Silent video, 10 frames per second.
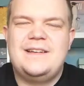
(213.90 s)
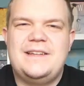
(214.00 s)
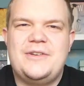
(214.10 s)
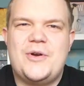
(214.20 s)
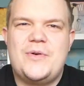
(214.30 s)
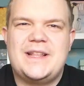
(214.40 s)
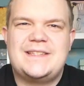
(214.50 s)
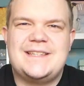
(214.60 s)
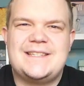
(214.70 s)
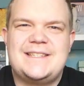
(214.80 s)
There you go, that's
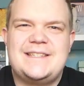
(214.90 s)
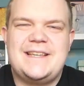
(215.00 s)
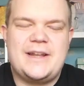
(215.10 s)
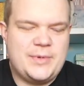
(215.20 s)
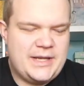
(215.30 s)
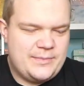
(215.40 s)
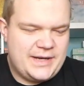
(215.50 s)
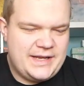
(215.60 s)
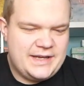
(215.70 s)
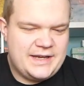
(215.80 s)
the setup and
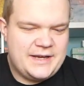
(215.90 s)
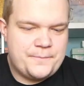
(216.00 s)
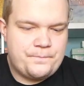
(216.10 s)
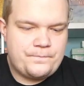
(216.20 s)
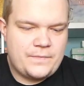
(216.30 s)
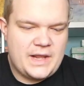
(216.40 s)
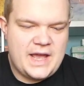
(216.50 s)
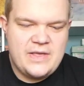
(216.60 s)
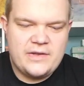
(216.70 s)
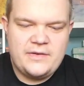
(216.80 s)
gameplay.
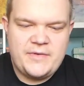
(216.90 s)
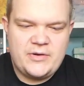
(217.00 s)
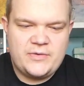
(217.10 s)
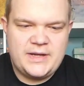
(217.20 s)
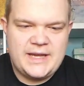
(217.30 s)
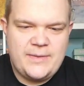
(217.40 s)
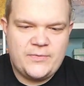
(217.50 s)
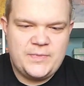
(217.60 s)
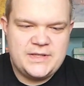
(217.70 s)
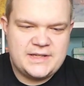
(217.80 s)
Another very quick game
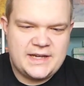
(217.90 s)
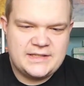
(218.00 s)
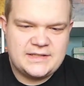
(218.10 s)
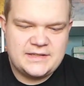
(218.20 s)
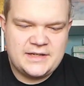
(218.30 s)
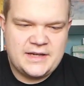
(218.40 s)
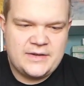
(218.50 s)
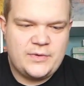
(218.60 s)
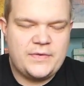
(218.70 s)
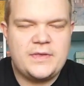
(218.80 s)
from these guys
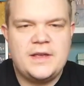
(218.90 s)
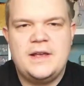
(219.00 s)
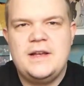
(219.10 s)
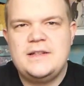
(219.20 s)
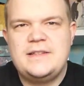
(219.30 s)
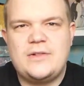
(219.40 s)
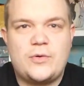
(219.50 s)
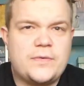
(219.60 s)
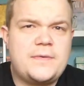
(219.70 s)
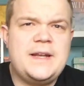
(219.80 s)
with the
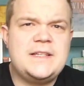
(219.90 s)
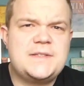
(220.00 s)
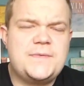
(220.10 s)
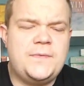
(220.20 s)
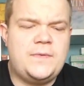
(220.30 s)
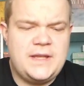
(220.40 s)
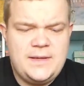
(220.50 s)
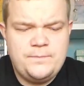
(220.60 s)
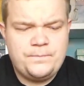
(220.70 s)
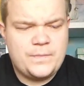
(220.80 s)
Lord of the Rings
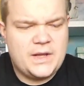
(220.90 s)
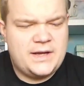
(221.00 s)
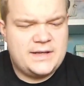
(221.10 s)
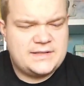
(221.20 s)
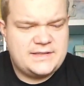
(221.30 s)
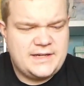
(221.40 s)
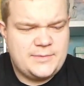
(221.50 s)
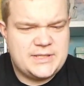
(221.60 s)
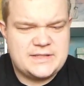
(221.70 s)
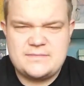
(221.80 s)
theme.
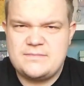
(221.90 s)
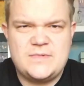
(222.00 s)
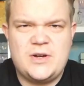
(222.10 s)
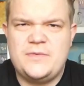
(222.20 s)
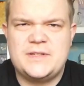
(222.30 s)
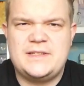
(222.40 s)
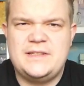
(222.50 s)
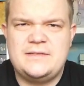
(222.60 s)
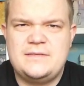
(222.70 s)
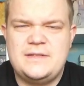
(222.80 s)
Setup is
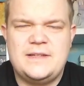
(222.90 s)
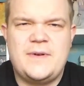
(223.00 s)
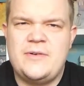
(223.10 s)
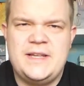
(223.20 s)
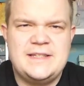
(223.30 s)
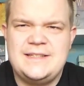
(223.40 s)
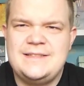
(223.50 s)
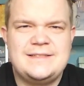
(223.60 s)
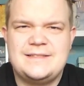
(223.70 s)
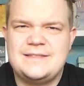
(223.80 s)
obviously very
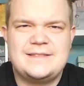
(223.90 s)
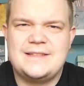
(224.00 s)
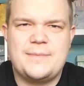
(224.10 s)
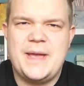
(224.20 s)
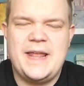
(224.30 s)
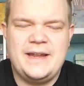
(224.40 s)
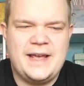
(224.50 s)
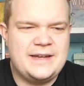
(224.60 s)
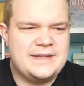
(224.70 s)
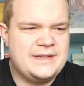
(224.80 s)
easy. A pen
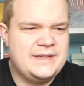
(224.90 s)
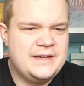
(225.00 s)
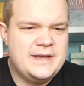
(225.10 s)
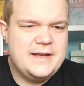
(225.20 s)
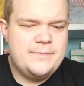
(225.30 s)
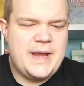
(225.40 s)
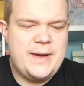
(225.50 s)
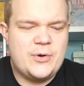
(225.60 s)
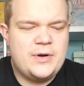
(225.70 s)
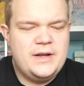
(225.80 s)
and a
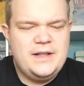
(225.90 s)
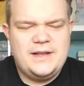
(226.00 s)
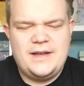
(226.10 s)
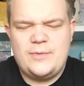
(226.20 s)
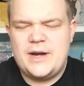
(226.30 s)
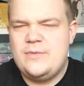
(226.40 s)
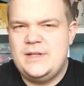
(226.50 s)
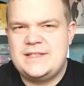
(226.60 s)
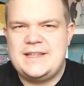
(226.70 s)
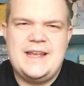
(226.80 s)
paper. What I
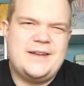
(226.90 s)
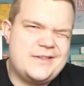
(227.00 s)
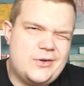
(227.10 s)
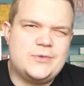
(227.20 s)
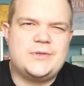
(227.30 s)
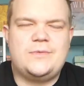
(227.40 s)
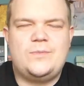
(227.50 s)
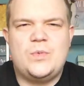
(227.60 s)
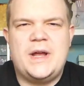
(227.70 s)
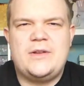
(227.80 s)
will say, and it also
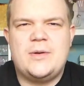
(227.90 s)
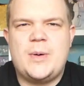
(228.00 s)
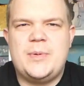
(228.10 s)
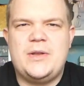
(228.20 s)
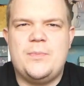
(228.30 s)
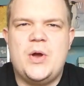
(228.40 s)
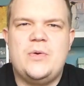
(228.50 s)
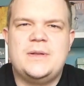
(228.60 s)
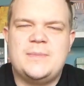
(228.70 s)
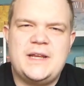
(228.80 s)
might come up
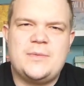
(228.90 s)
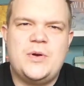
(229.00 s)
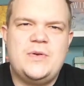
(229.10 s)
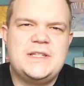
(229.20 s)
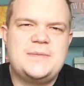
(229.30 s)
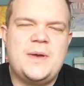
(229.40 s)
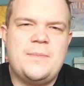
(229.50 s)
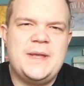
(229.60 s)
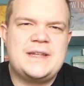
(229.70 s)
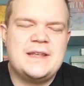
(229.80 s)
in my components a
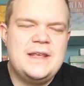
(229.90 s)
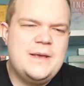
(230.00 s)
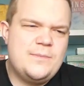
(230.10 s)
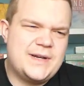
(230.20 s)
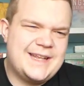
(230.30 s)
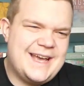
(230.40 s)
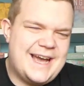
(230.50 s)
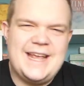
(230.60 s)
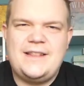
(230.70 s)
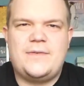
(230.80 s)
bit, but
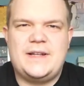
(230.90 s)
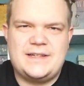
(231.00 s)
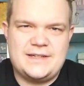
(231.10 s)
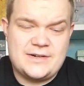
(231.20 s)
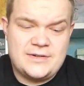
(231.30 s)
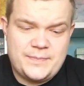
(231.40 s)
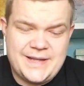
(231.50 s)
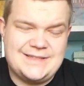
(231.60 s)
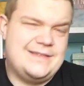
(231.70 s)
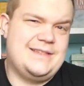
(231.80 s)
I hate the fact that there are
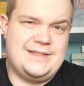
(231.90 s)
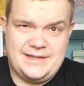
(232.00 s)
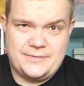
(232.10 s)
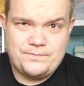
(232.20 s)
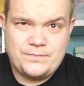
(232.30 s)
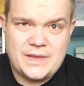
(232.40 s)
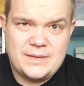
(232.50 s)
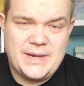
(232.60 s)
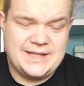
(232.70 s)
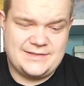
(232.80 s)
pencils
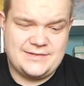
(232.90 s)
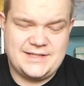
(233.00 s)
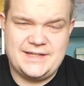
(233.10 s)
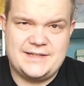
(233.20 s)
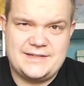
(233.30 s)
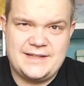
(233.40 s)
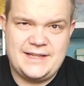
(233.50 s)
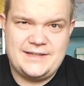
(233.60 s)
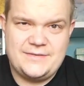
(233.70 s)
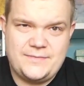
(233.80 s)
in it.
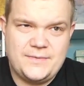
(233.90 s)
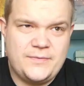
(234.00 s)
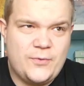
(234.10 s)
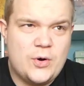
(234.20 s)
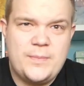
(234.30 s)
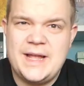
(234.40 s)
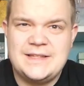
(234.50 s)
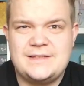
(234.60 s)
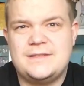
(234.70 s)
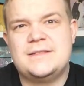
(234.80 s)
Like 4
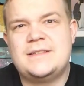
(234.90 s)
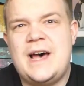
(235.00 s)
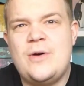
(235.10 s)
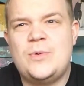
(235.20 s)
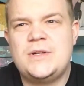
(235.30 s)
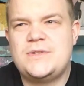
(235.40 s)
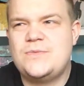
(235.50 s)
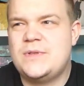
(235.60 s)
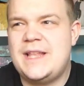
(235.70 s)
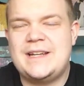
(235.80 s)
pencils, how much
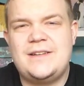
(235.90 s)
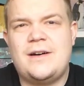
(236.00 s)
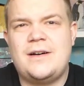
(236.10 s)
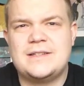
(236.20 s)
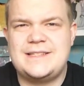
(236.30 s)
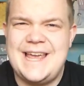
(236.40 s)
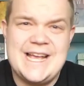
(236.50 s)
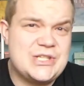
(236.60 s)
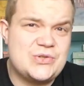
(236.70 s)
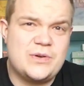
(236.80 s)
would that cost
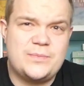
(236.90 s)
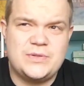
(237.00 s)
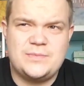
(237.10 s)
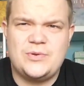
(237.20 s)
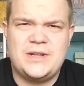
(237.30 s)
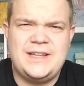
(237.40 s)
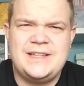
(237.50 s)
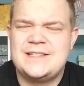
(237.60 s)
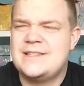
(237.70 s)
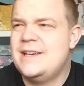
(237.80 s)
extra to put in
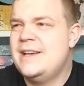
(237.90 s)
each?